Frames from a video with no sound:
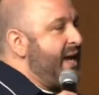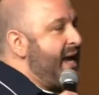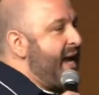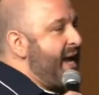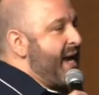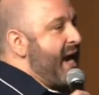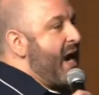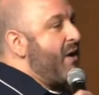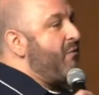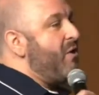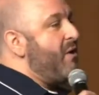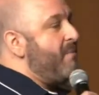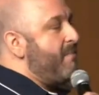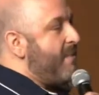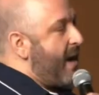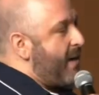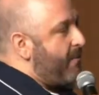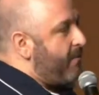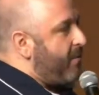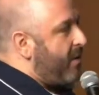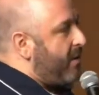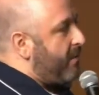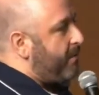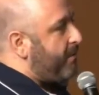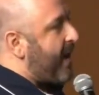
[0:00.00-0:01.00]
And I
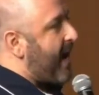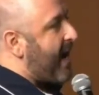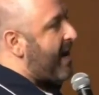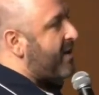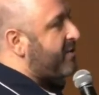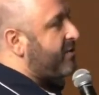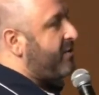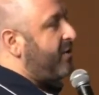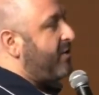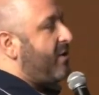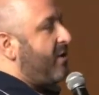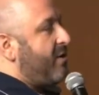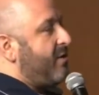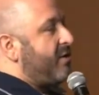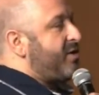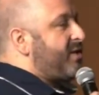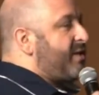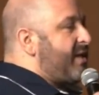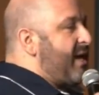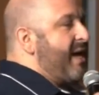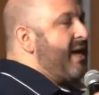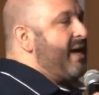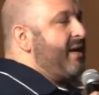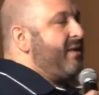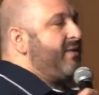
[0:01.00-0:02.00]
remember Pastor
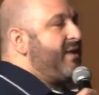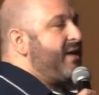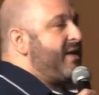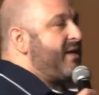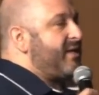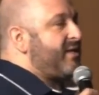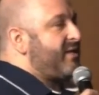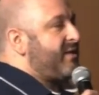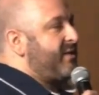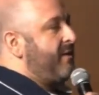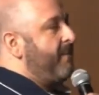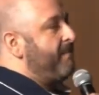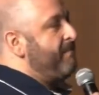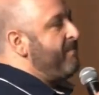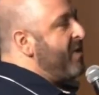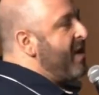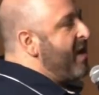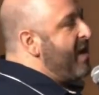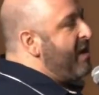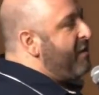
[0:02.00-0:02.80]
Durst saying this,